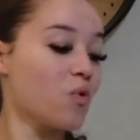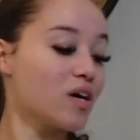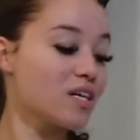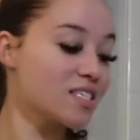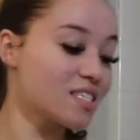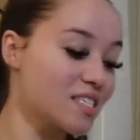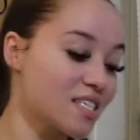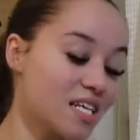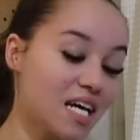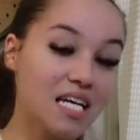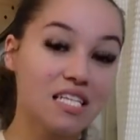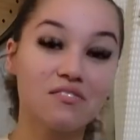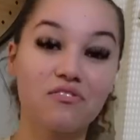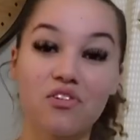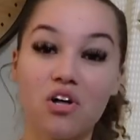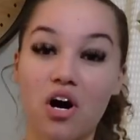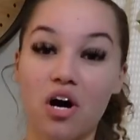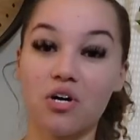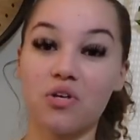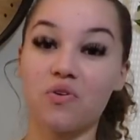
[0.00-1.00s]
was today's
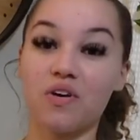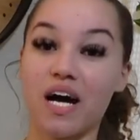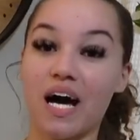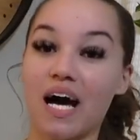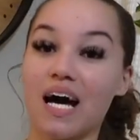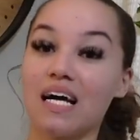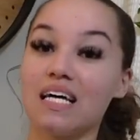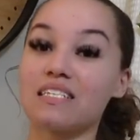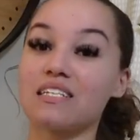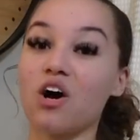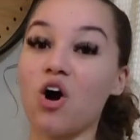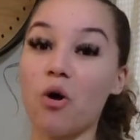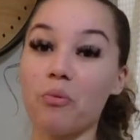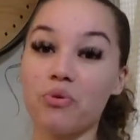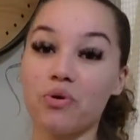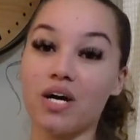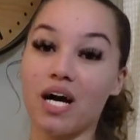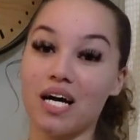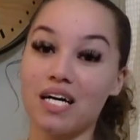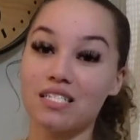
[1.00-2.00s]
vlog, you guys. I hope
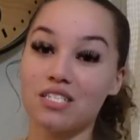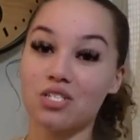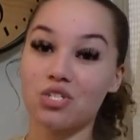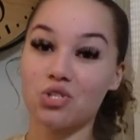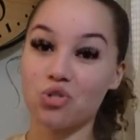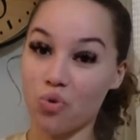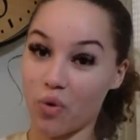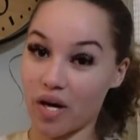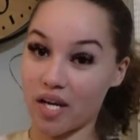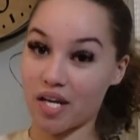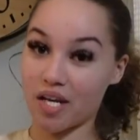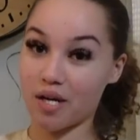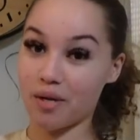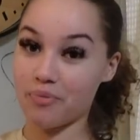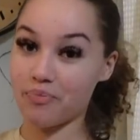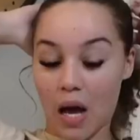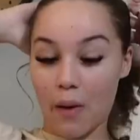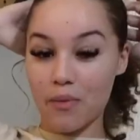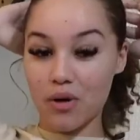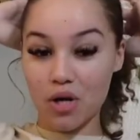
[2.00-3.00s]
you guys enjoyed
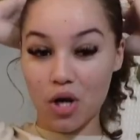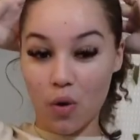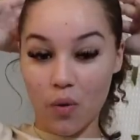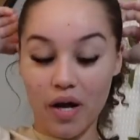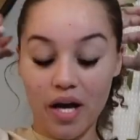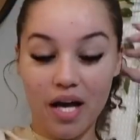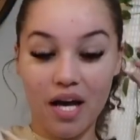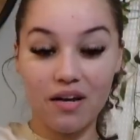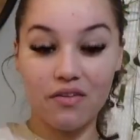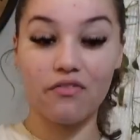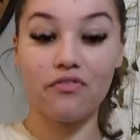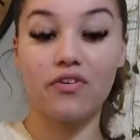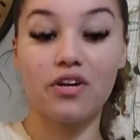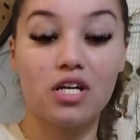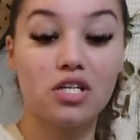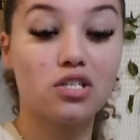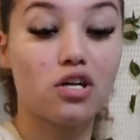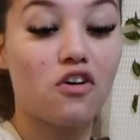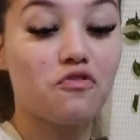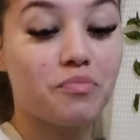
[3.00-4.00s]
it. I'm gonna go ahead and
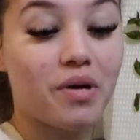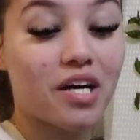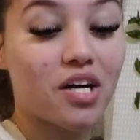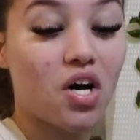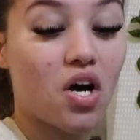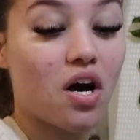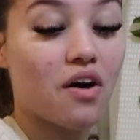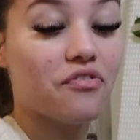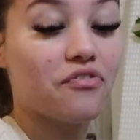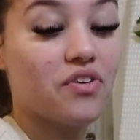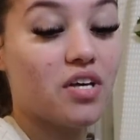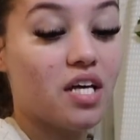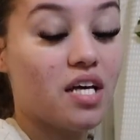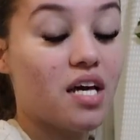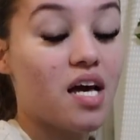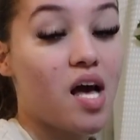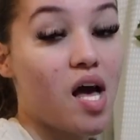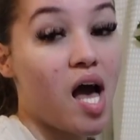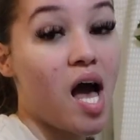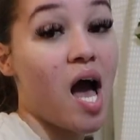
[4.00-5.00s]
finish off my
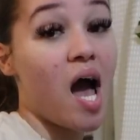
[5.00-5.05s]
coffee.